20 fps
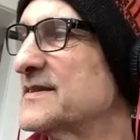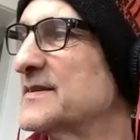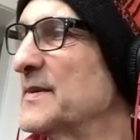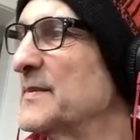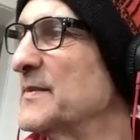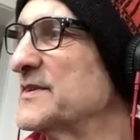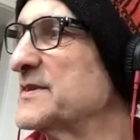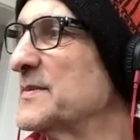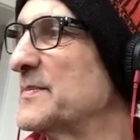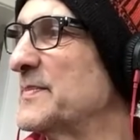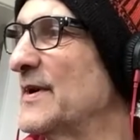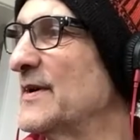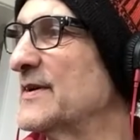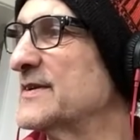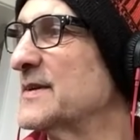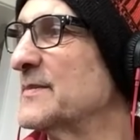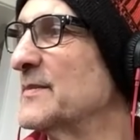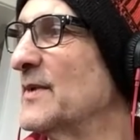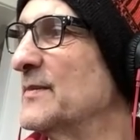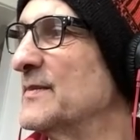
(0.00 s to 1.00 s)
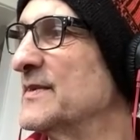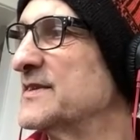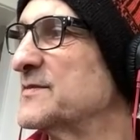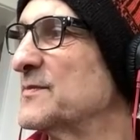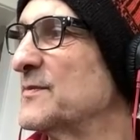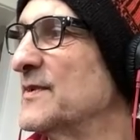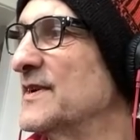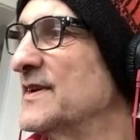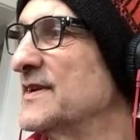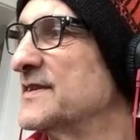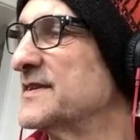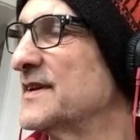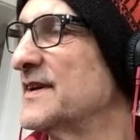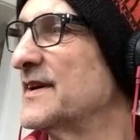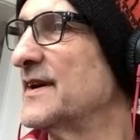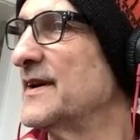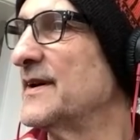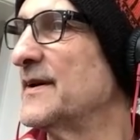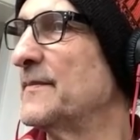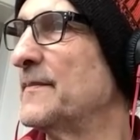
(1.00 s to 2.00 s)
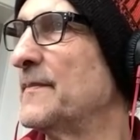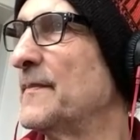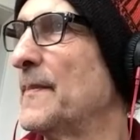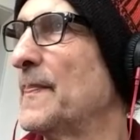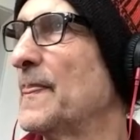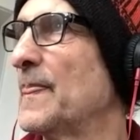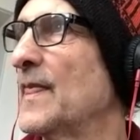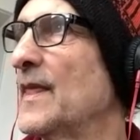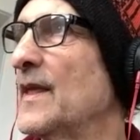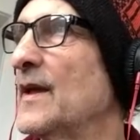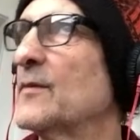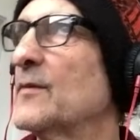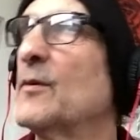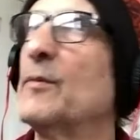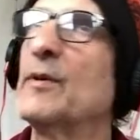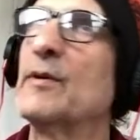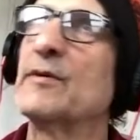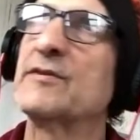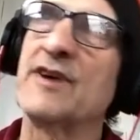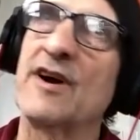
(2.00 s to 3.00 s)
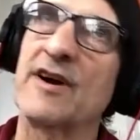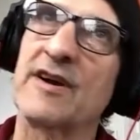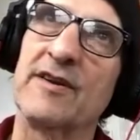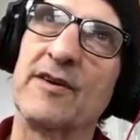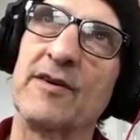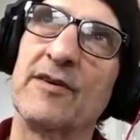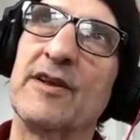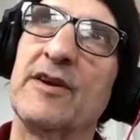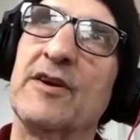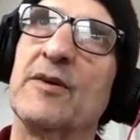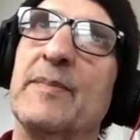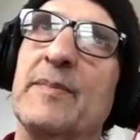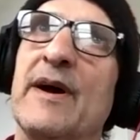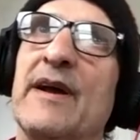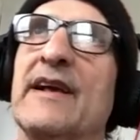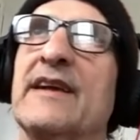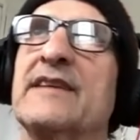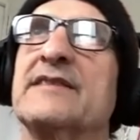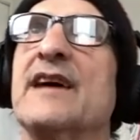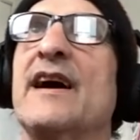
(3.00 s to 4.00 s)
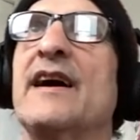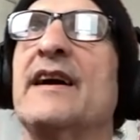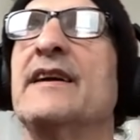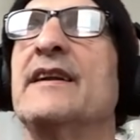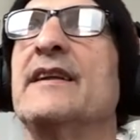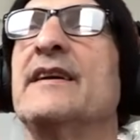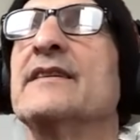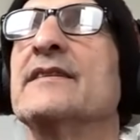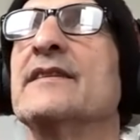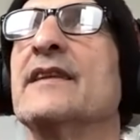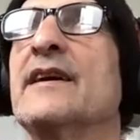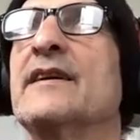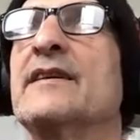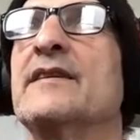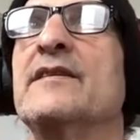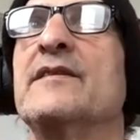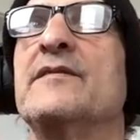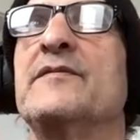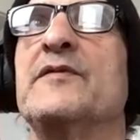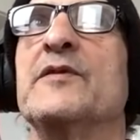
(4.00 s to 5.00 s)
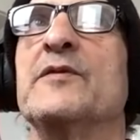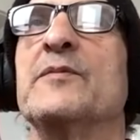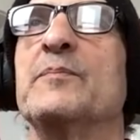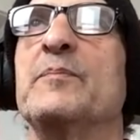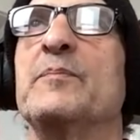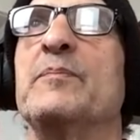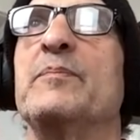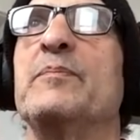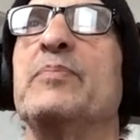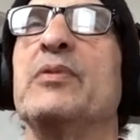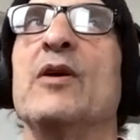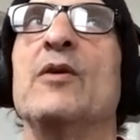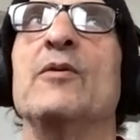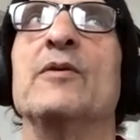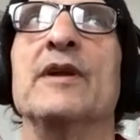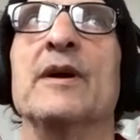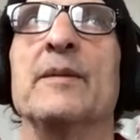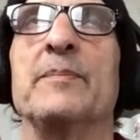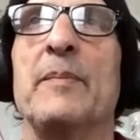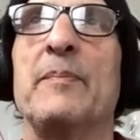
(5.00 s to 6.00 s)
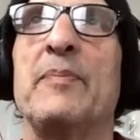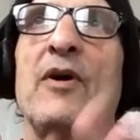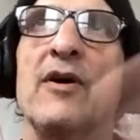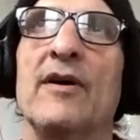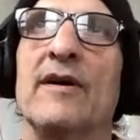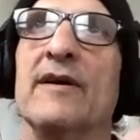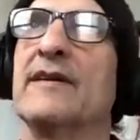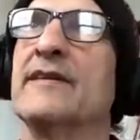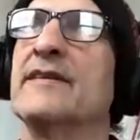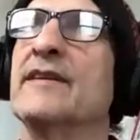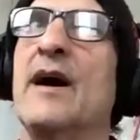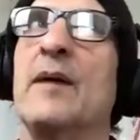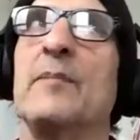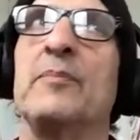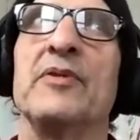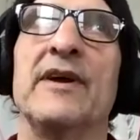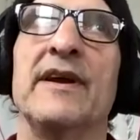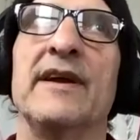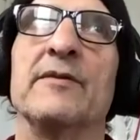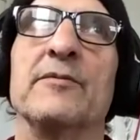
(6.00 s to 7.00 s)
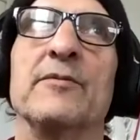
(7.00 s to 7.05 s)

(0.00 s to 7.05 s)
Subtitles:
of the most embarrassing moments was like when we were talking earlier about anxiety and like if you're blowing up a part and not playing it